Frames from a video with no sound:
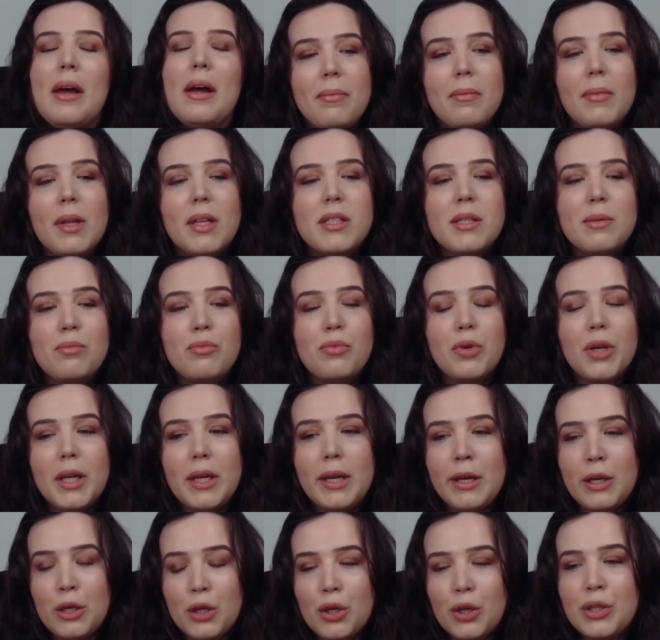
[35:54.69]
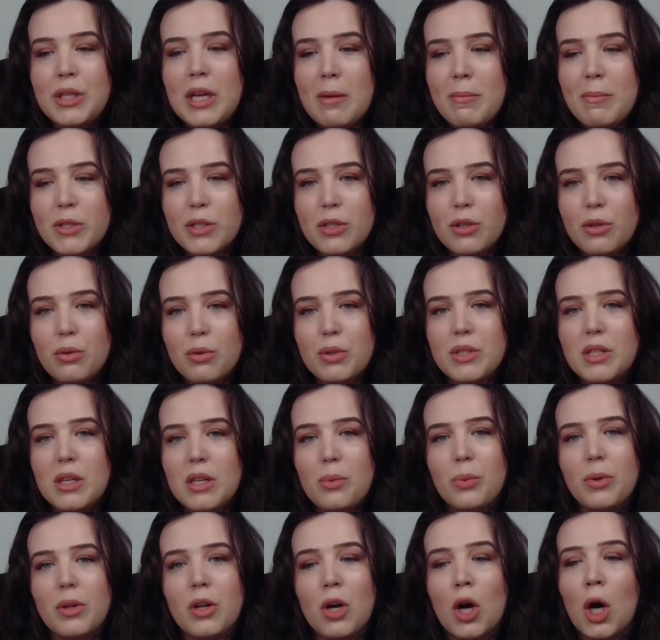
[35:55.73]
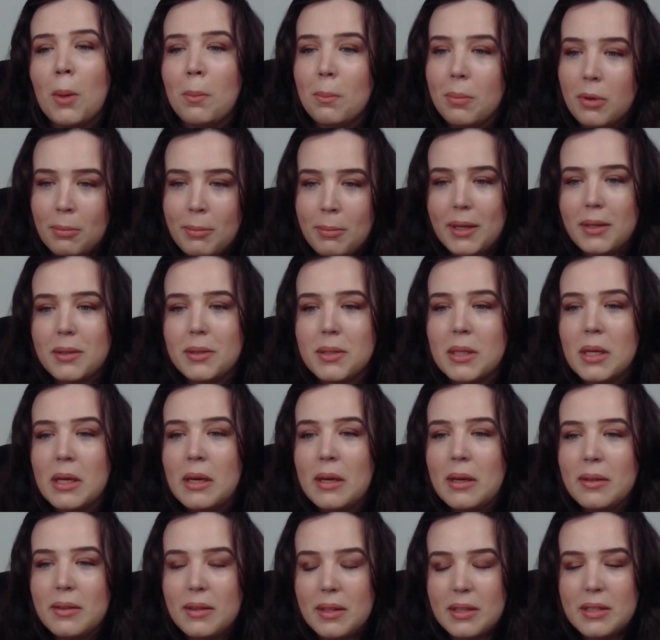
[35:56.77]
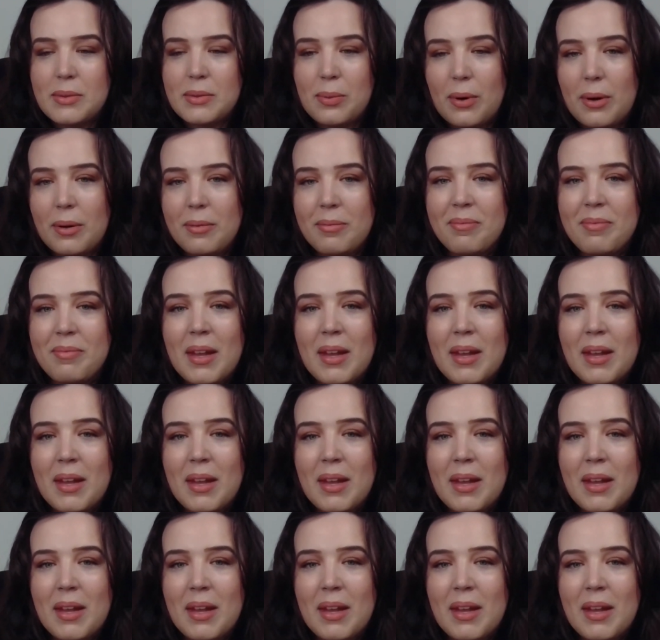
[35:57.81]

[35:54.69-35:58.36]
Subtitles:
There's some really good episodes that will complement this one.